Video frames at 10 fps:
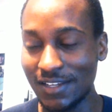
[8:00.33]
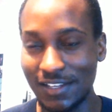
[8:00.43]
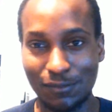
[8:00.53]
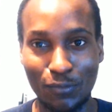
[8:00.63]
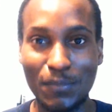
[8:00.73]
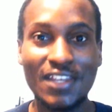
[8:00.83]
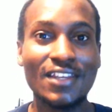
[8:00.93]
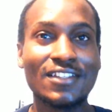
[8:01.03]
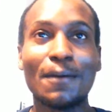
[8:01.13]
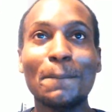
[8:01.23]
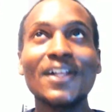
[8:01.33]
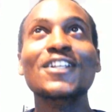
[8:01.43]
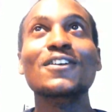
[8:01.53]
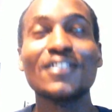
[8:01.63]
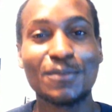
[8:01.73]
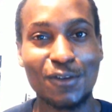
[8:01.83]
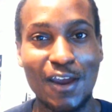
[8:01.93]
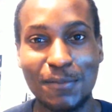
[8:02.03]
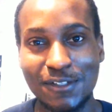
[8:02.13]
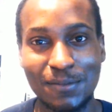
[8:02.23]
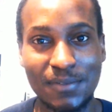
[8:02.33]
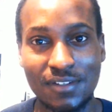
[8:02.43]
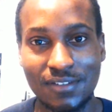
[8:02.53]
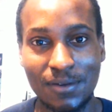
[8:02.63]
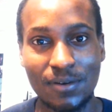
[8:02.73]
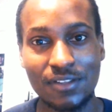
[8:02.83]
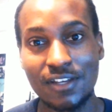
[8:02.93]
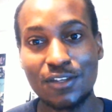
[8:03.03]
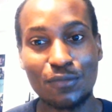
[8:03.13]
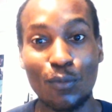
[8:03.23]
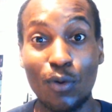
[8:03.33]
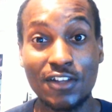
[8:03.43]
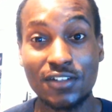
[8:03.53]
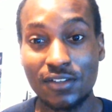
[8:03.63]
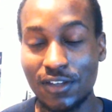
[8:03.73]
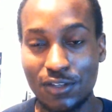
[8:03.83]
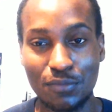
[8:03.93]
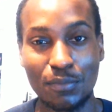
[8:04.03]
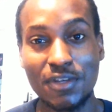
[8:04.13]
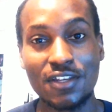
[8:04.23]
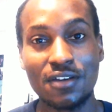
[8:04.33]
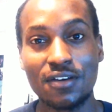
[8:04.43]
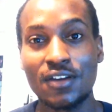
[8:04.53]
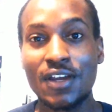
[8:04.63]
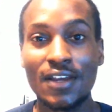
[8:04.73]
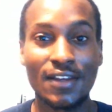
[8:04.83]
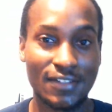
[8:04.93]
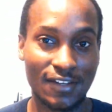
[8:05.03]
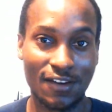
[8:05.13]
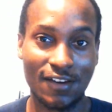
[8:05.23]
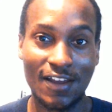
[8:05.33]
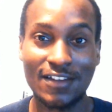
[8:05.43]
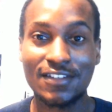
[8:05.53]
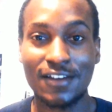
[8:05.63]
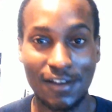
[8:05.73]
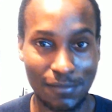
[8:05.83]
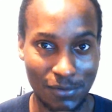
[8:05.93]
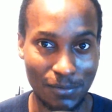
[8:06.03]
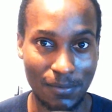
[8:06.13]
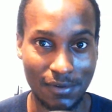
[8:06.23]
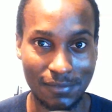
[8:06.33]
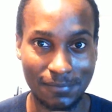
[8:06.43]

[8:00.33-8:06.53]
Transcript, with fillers: for me, it's a million subscribers to me. So thank you for watching. Thank you for being here. Take care, guys. Have a good